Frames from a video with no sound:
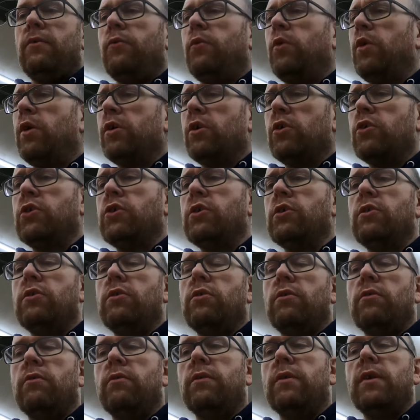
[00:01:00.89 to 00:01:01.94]
one or
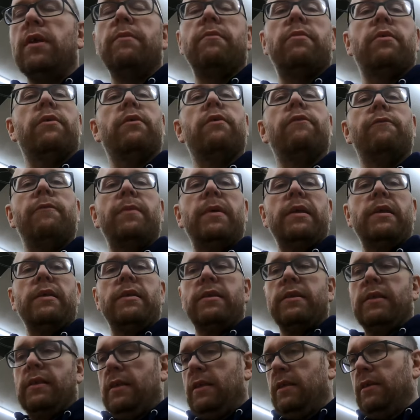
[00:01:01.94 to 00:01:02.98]
two
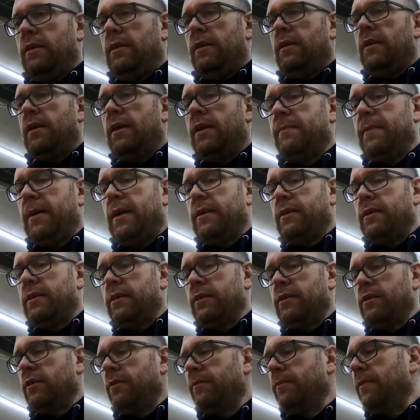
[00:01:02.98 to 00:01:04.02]
improvements in my
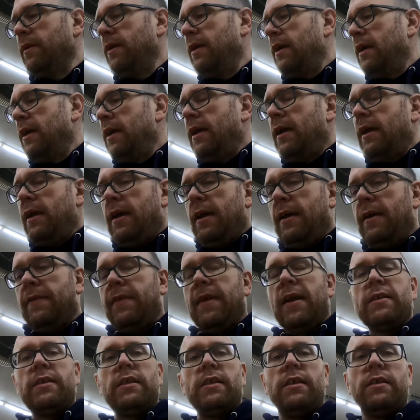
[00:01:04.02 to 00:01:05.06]
system.
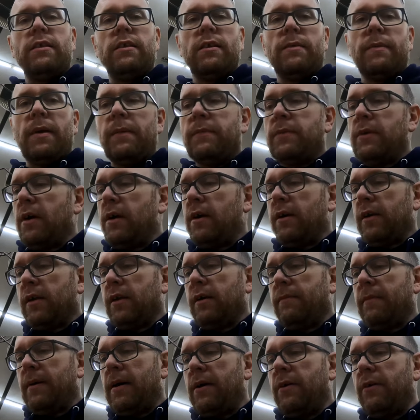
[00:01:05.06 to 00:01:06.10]
And that system I'm
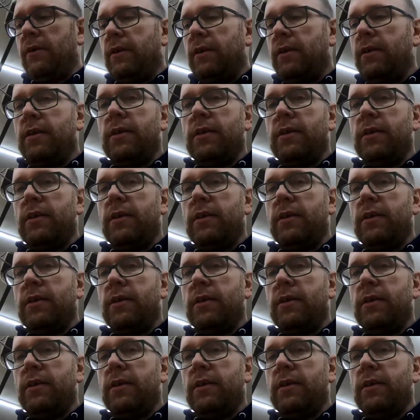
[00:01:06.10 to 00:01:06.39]
talking about